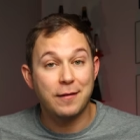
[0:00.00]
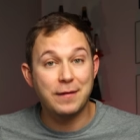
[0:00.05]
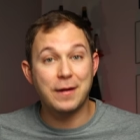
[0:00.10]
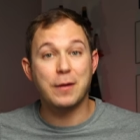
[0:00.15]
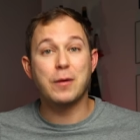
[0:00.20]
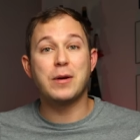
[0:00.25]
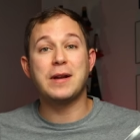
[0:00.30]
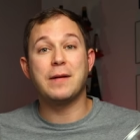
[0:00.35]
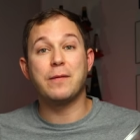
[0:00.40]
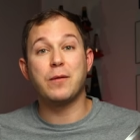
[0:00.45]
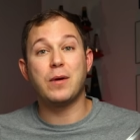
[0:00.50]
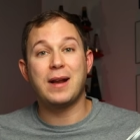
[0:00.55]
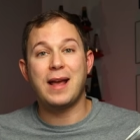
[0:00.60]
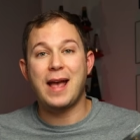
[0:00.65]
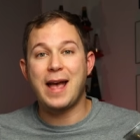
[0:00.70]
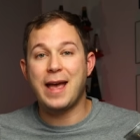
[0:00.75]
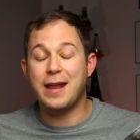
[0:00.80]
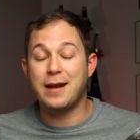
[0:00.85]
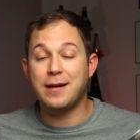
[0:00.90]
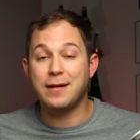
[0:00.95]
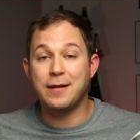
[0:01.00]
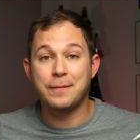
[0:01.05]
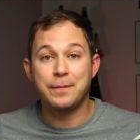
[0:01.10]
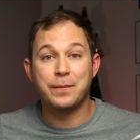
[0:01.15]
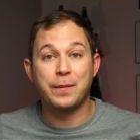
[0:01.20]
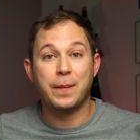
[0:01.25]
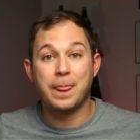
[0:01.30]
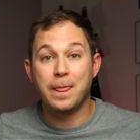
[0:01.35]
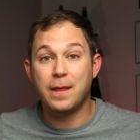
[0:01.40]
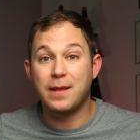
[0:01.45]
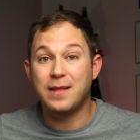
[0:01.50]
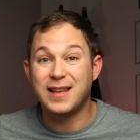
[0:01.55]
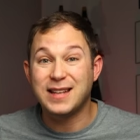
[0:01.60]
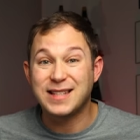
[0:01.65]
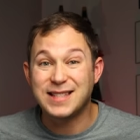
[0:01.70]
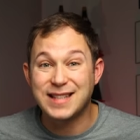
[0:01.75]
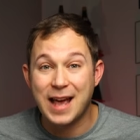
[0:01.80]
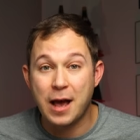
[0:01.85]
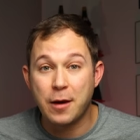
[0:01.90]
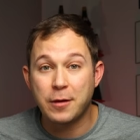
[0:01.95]
very different and
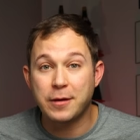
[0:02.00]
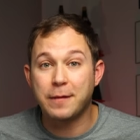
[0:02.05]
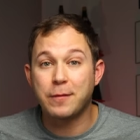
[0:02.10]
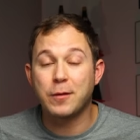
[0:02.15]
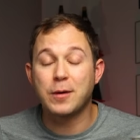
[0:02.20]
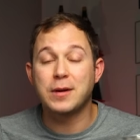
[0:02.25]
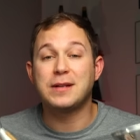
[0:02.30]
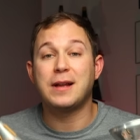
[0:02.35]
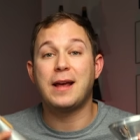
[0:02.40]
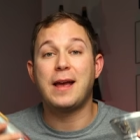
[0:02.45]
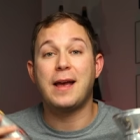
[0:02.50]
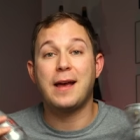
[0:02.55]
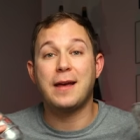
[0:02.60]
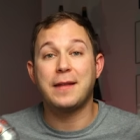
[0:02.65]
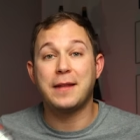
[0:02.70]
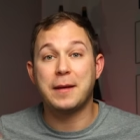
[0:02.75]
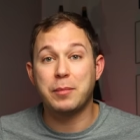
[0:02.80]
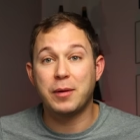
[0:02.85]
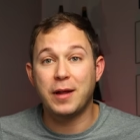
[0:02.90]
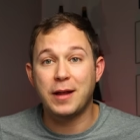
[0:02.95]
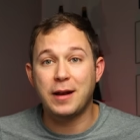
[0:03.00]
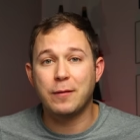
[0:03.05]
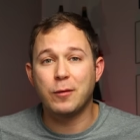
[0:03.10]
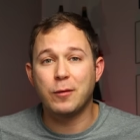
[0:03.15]
they sound different and they play